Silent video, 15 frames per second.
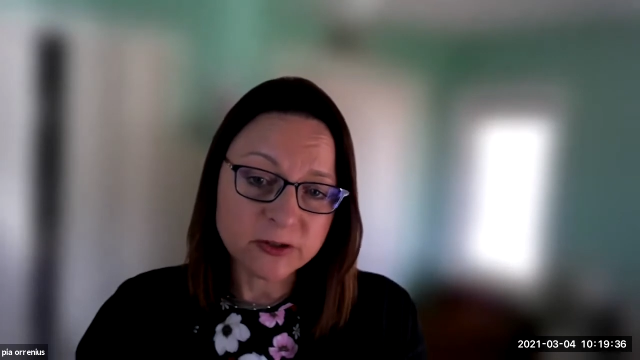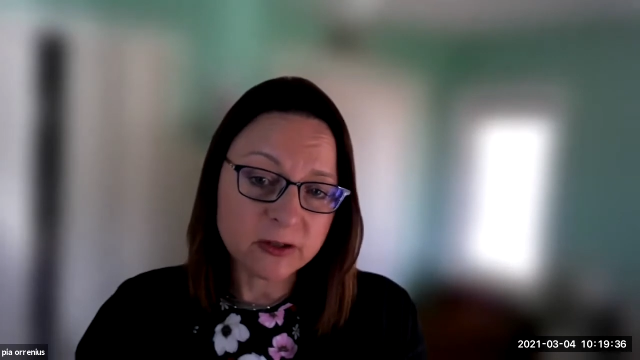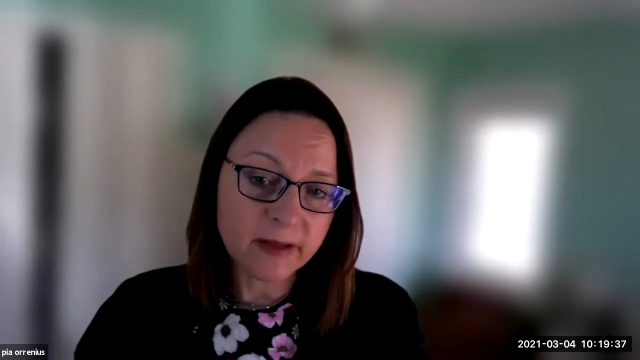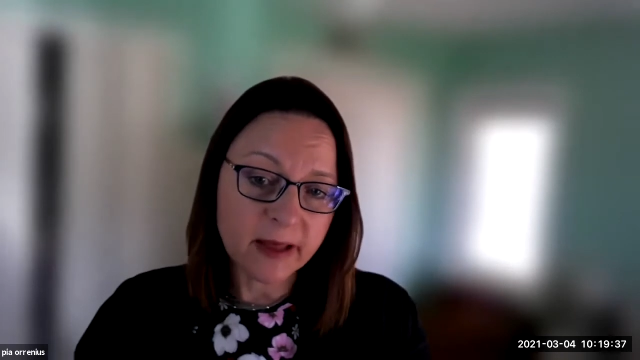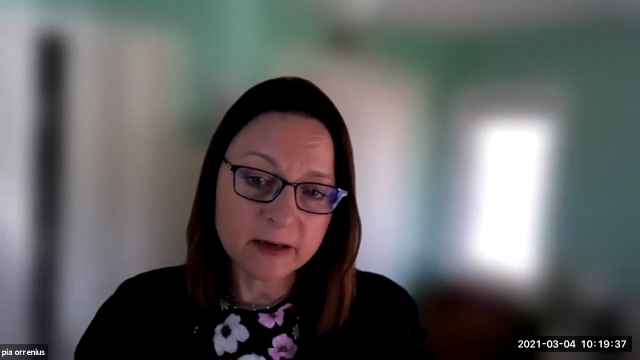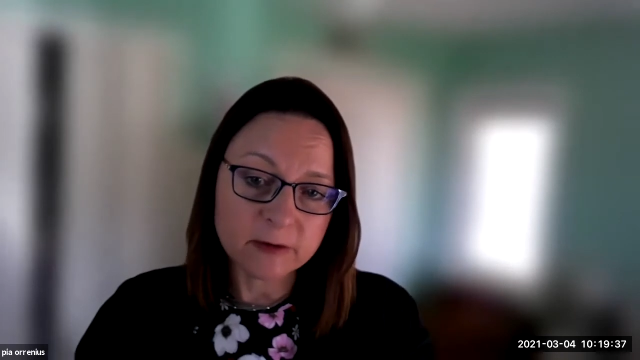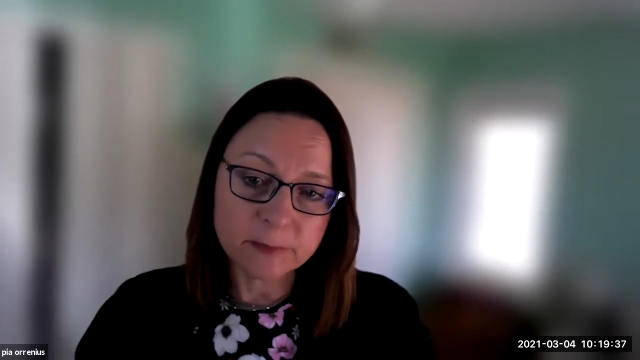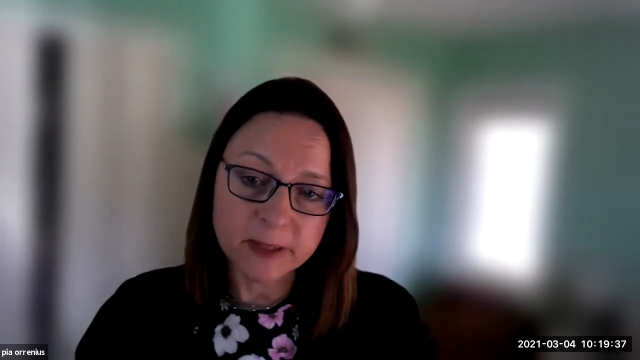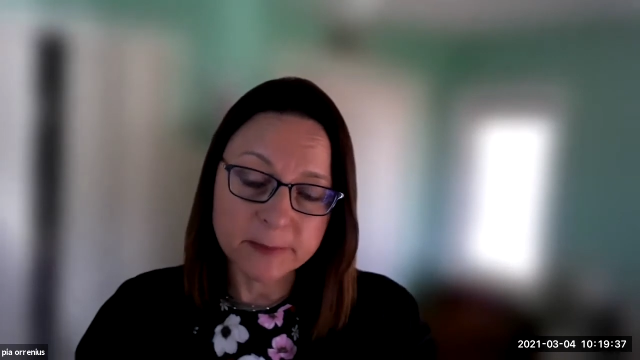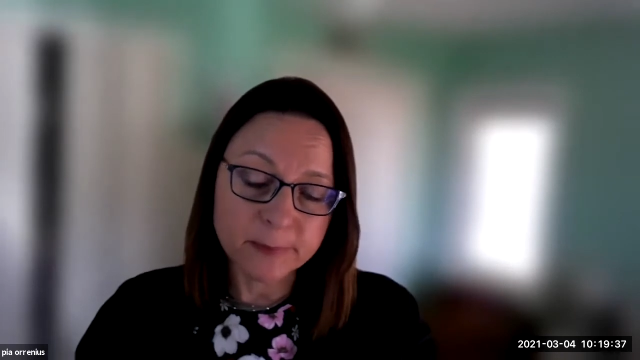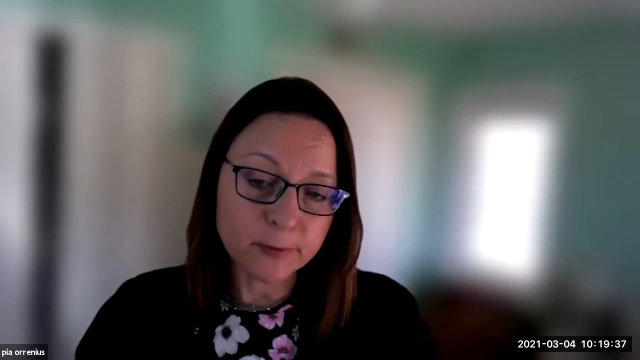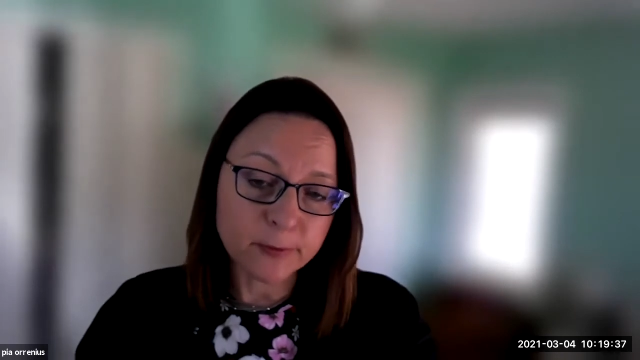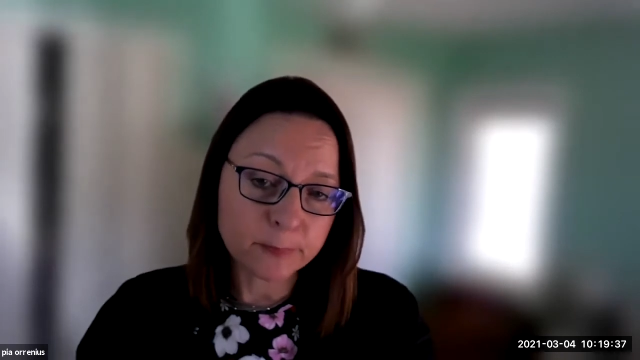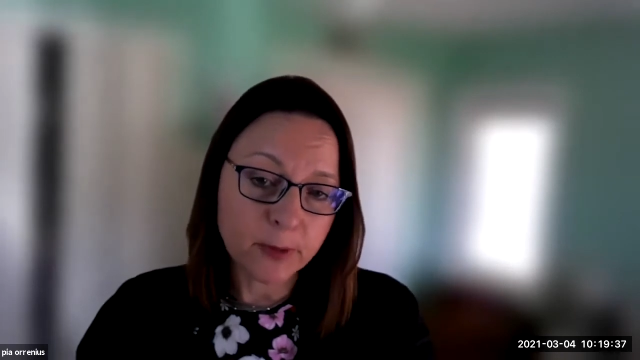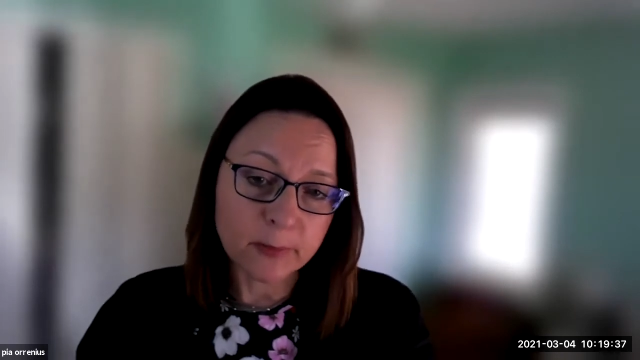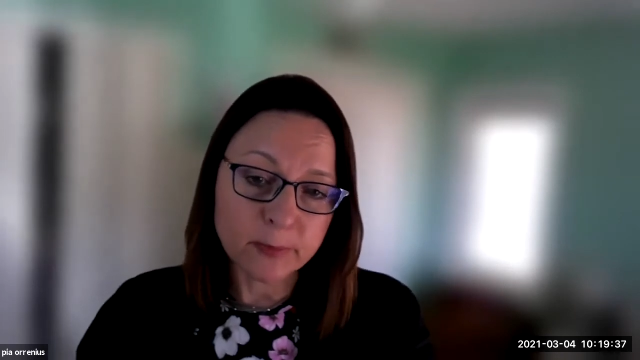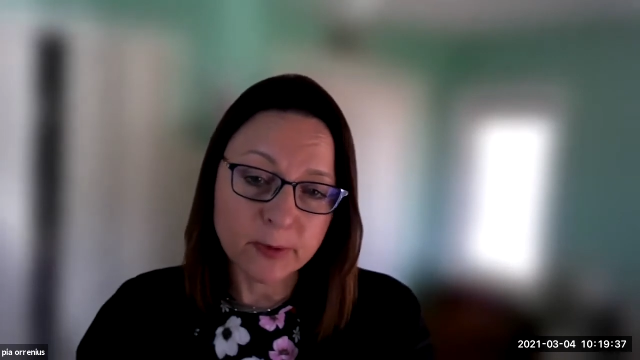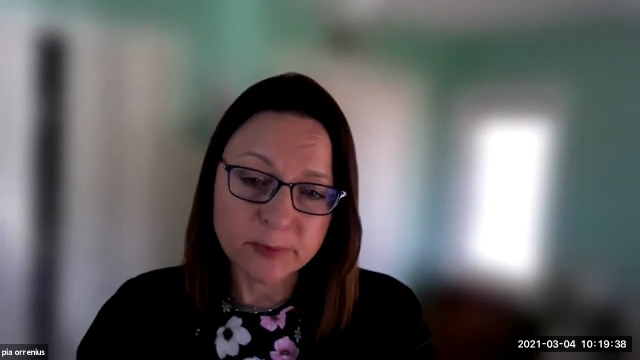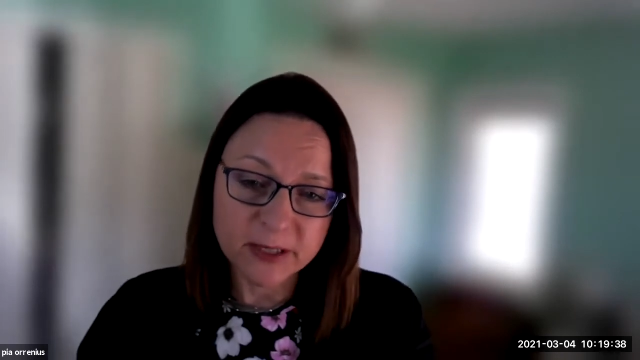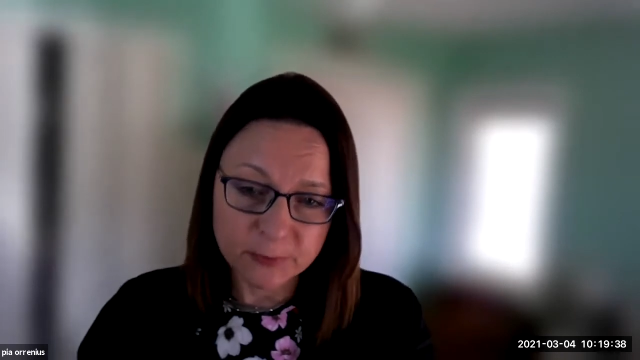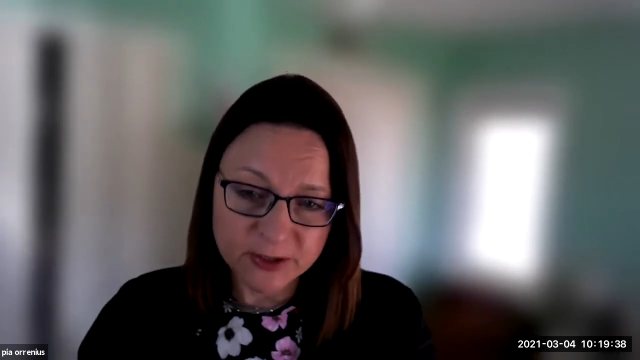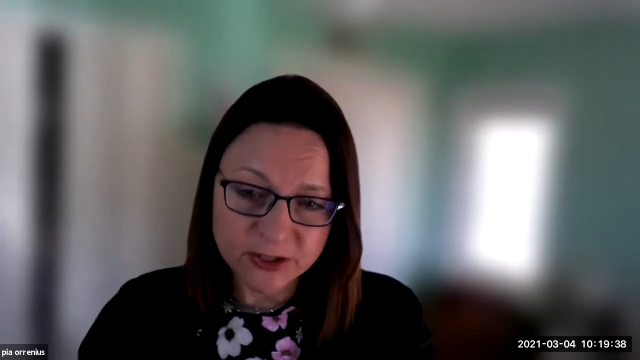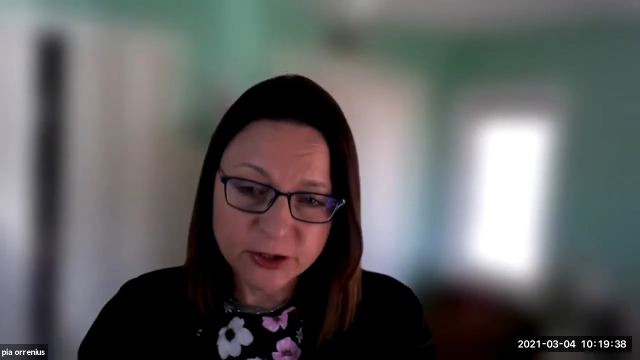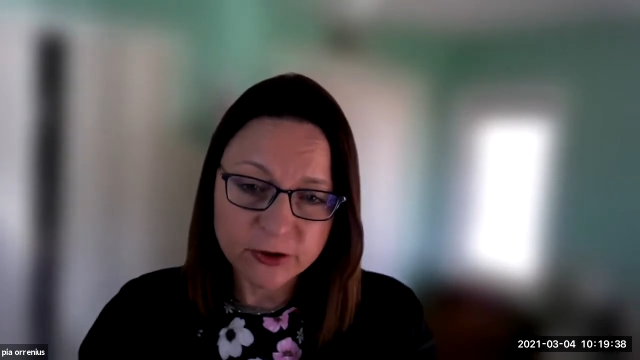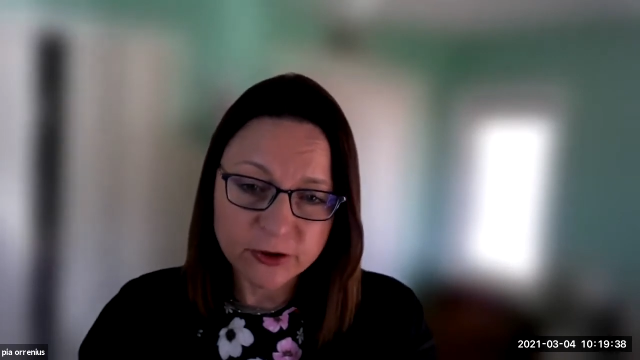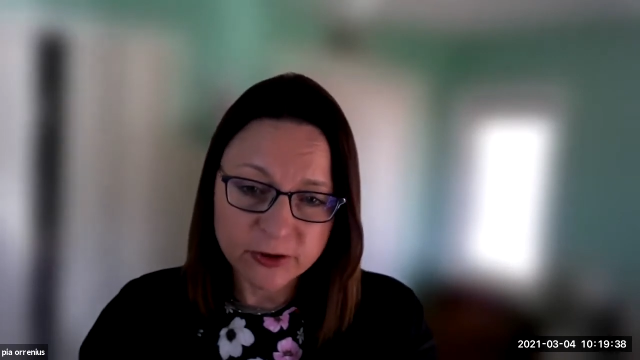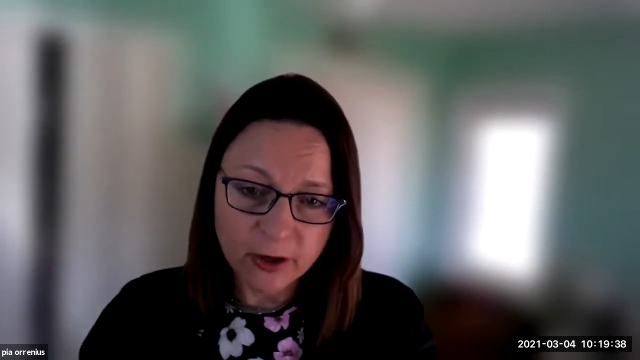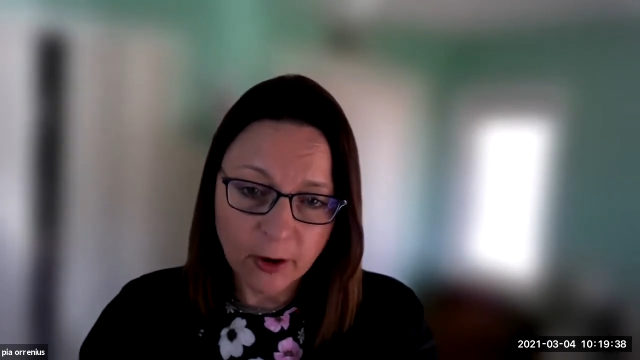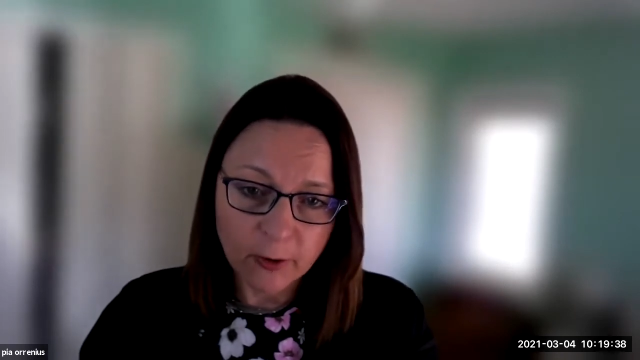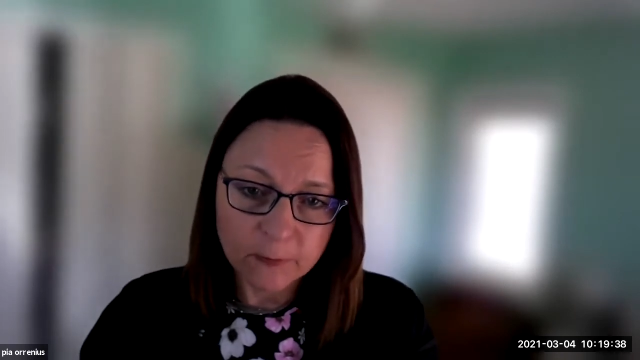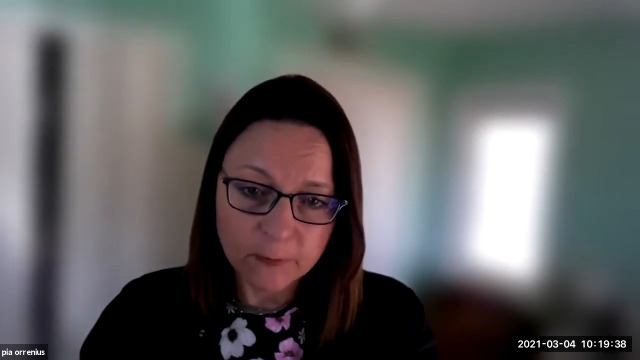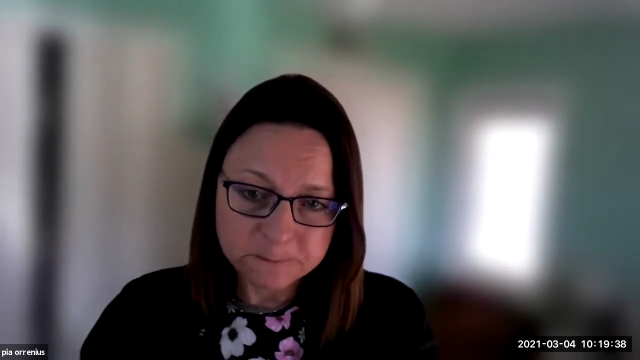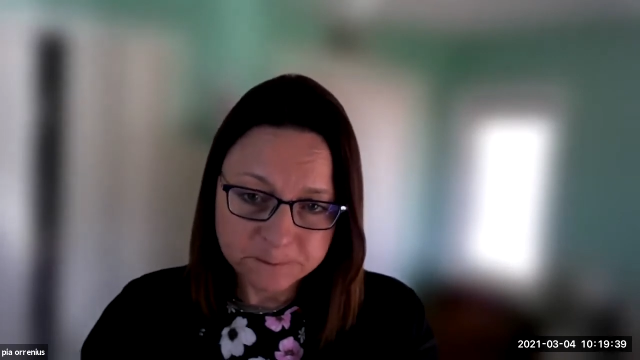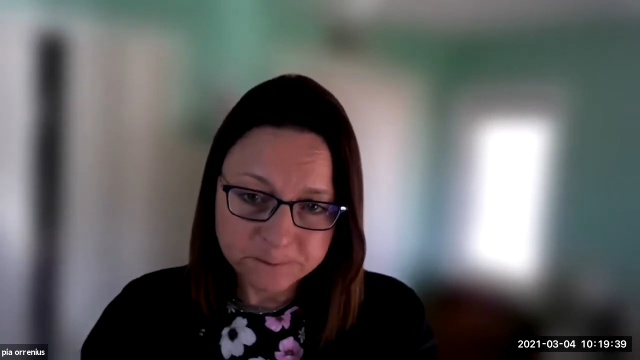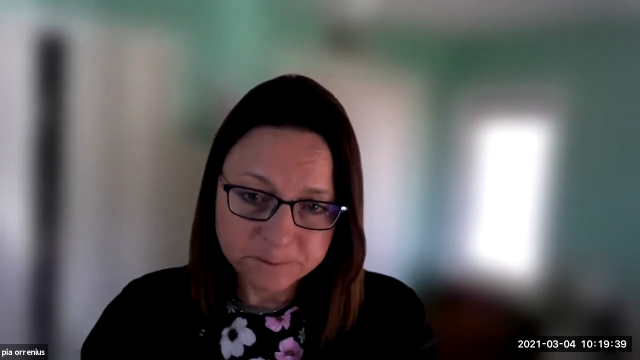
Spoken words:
a lot of people probably returned home